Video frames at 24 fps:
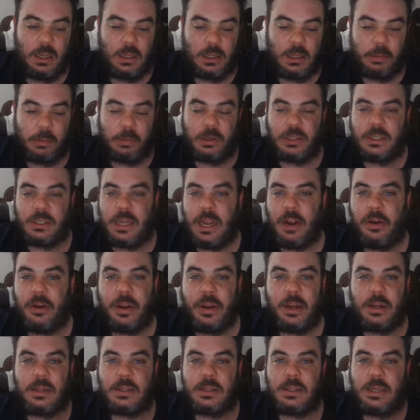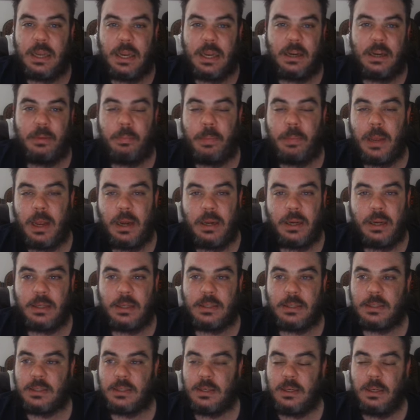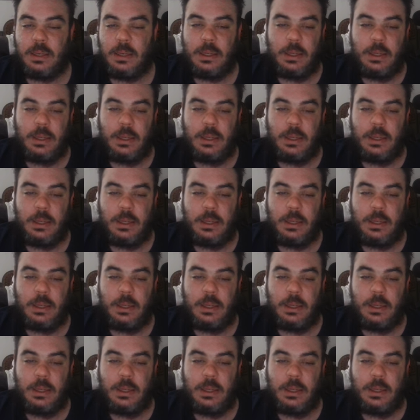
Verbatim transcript: libertarians, independents,